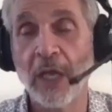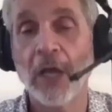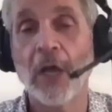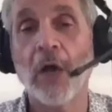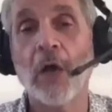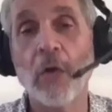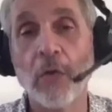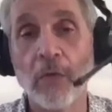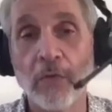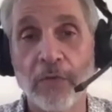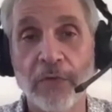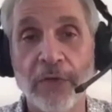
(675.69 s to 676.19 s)

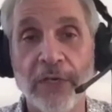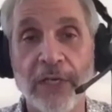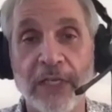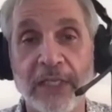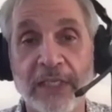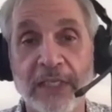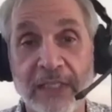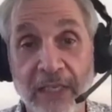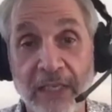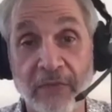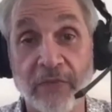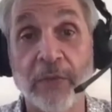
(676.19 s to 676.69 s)
Hopefully
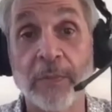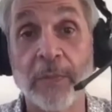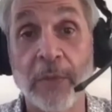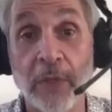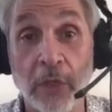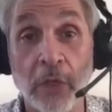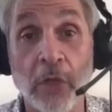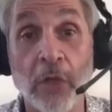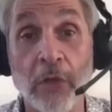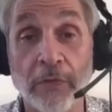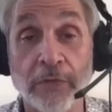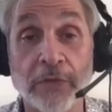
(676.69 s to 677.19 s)
it saved them a
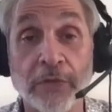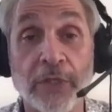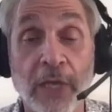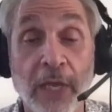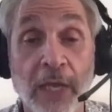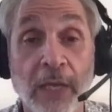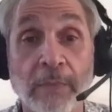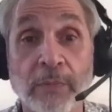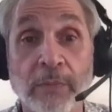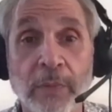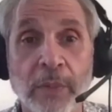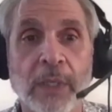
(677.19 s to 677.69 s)
lot of
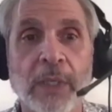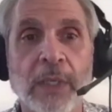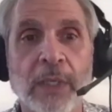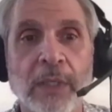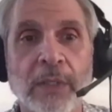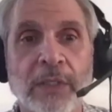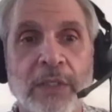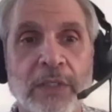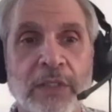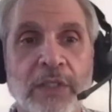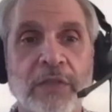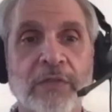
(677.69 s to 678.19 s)
time,
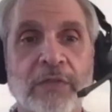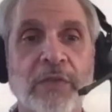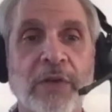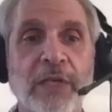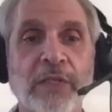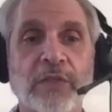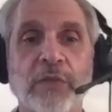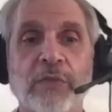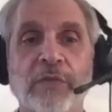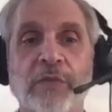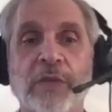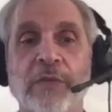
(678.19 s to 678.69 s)
this
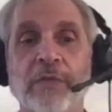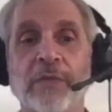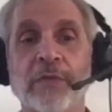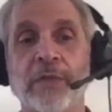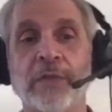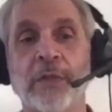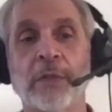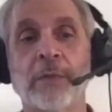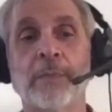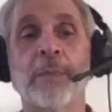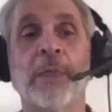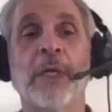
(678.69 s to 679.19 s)
advice you've
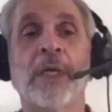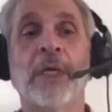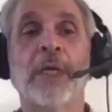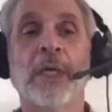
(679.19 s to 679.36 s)
given them.